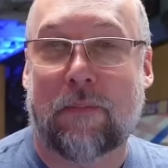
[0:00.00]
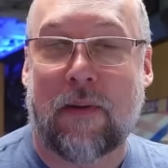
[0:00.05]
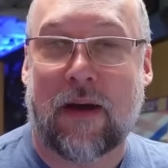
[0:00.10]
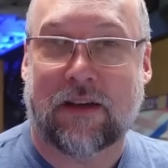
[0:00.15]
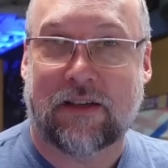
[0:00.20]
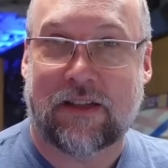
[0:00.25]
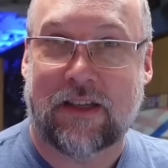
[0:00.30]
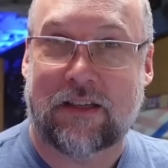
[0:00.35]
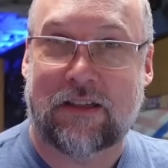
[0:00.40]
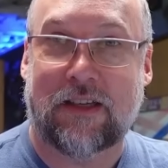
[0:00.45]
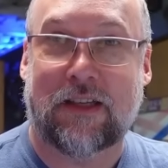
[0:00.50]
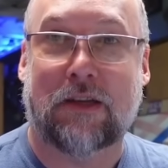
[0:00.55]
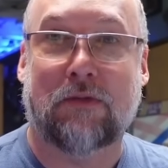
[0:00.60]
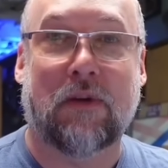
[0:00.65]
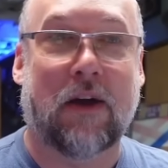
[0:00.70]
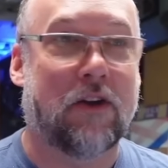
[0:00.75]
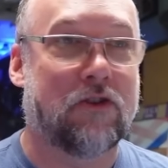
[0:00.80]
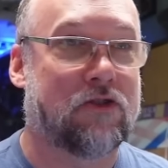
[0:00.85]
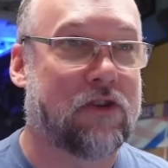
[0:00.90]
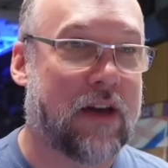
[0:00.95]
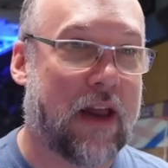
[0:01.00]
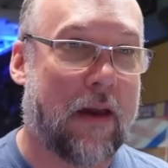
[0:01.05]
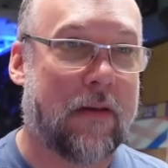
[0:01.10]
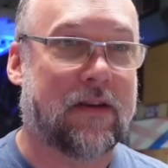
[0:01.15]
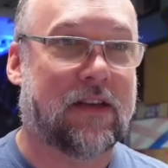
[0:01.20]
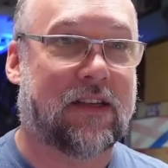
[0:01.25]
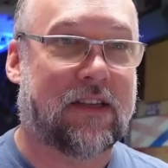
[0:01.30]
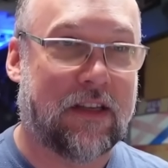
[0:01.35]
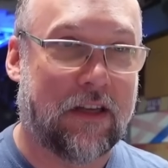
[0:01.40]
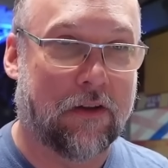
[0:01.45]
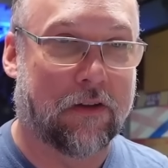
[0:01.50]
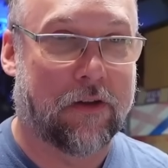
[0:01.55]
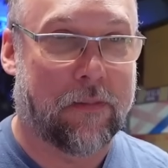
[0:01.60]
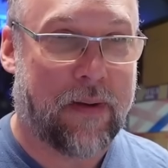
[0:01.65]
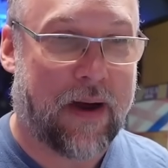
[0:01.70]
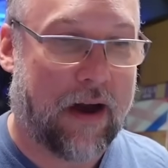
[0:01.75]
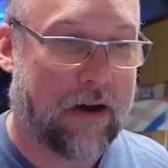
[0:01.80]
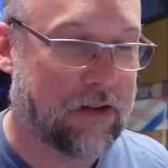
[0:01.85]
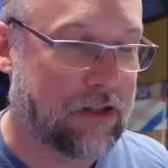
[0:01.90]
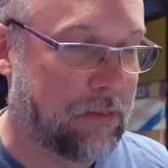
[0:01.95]
my 6300 and steal the
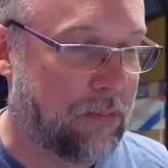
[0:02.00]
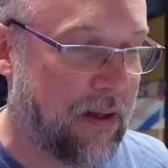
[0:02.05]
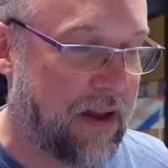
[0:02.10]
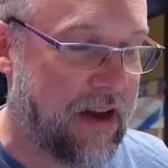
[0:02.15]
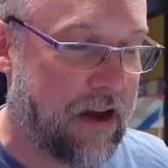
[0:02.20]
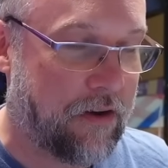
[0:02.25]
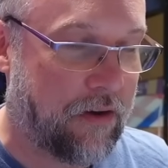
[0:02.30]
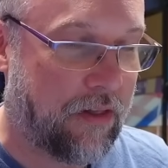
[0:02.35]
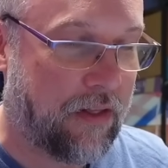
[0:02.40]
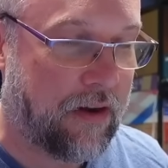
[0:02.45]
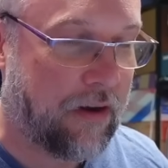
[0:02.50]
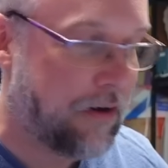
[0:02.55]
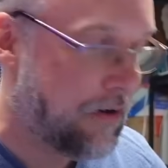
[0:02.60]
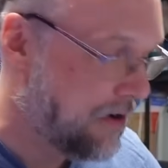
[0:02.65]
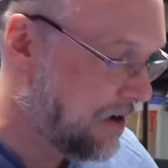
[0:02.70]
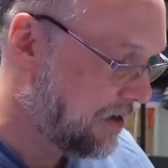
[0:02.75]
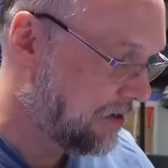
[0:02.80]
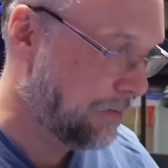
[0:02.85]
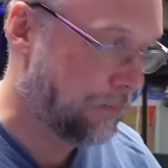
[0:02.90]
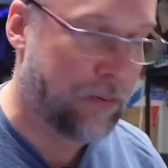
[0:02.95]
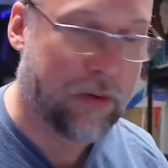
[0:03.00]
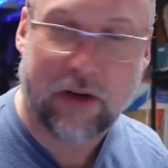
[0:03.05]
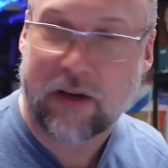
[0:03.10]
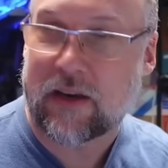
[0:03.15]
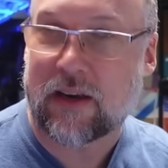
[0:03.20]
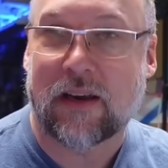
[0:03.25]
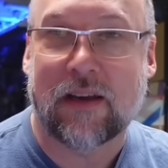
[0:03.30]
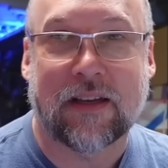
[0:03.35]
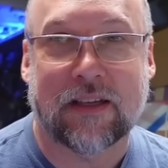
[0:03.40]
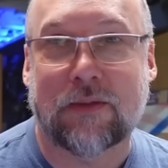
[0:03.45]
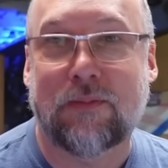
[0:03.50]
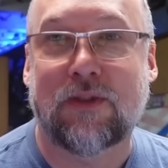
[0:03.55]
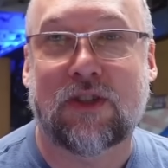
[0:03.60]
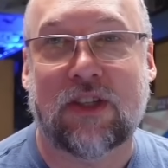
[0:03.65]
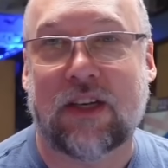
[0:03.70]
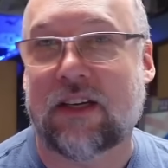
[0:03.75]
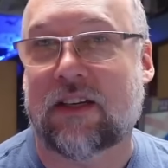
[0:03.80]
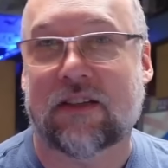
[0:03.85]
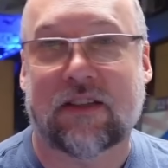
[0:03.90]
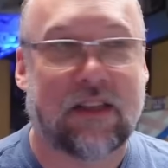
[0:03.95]
power supply out of there to put it in this
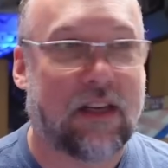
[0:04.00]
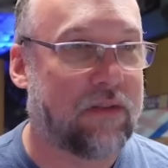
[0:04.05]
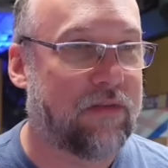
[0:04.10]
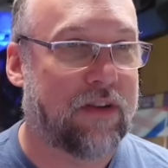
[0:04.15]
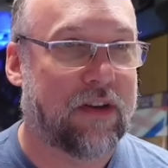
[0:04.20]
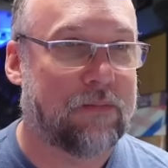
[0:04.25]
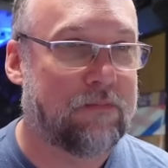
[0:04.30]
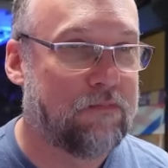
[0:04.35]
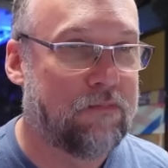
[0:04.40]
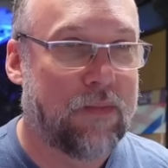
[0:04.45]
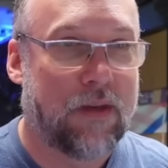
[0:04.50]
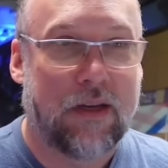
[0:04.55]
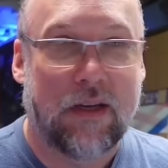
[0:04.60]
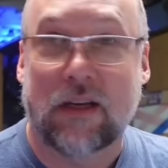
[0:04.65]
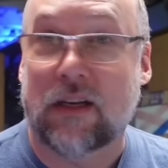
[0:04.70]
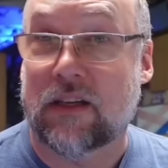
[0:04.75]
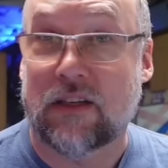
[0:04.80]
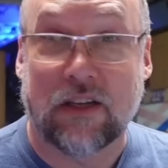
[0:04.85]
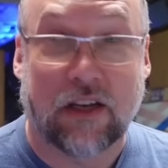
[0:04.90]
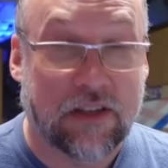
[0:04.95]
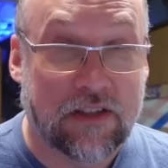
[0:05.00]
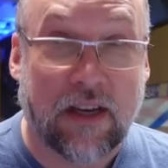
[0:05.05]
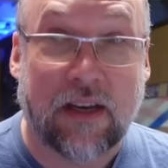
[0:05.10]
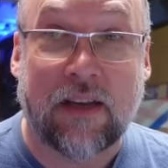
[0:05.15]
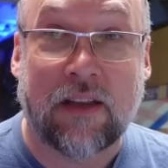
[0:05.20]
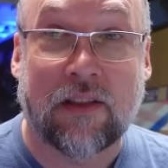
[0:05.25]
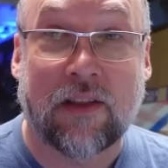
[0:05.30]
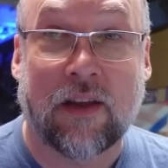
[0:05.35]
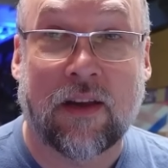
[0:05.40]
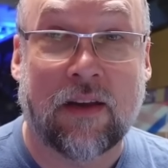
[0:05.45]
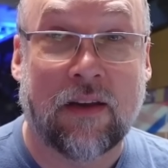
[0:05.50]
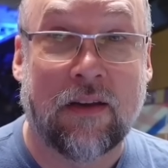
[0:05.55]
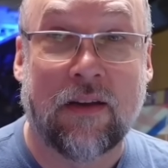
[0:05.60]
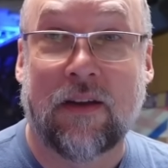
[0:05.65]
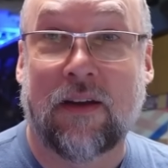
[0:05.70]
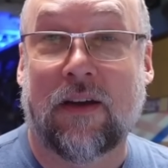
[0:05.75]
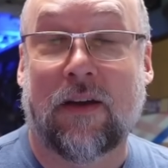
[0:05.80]
machine to see if it does anything.